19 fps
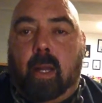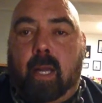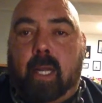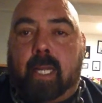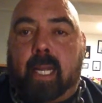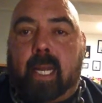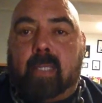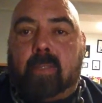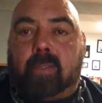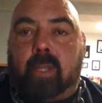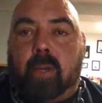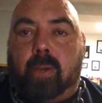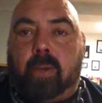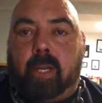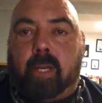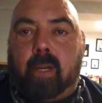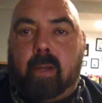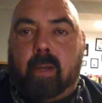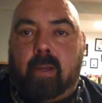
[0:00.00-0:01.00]
Hey guys,
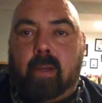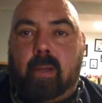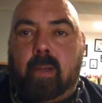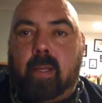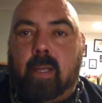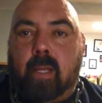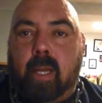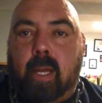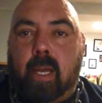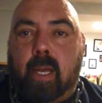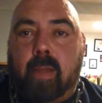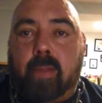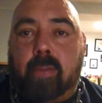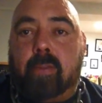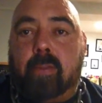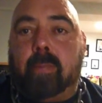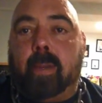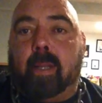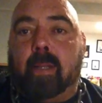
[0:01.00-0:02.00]
Tone here. This
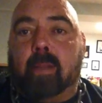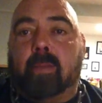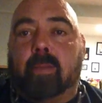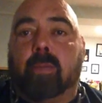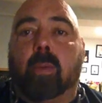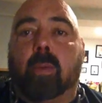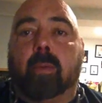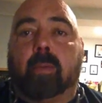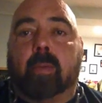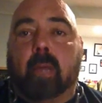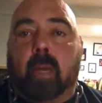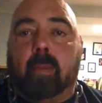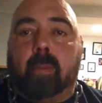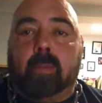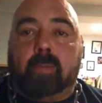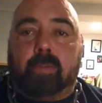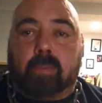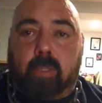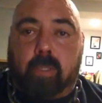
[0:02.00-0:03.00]
is about the fourth
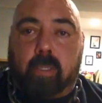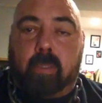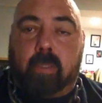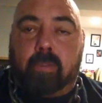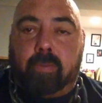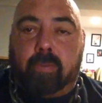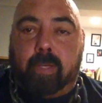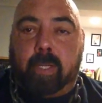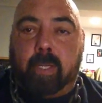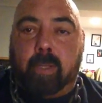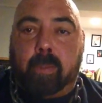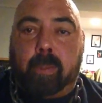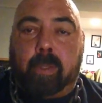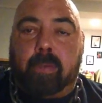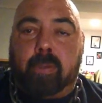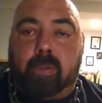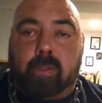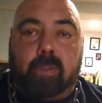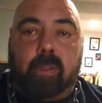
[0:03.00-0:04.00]
time I've started this video
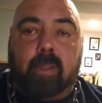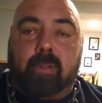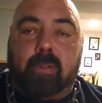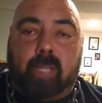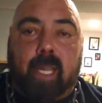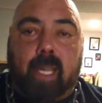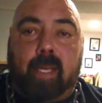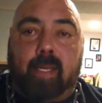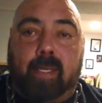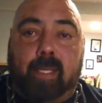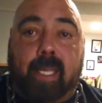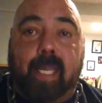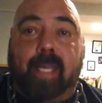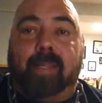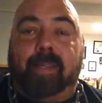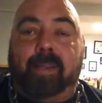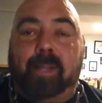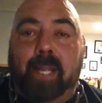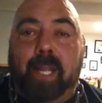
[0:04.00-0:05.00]
because I just can't
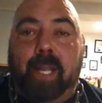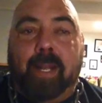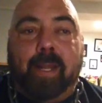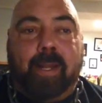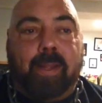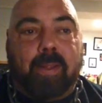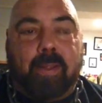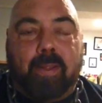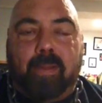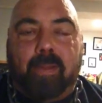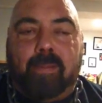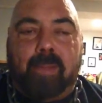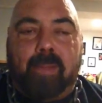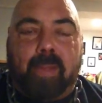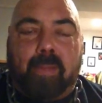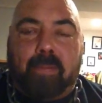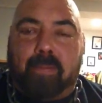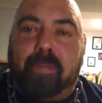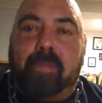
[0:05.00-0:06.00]
get
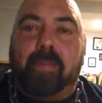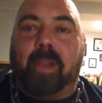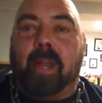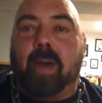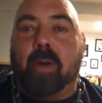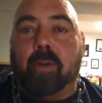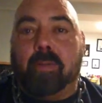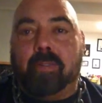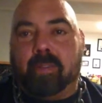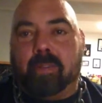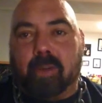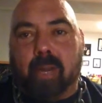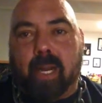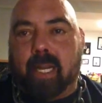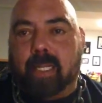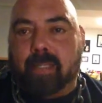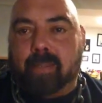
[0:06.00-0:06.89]
the flow of it right.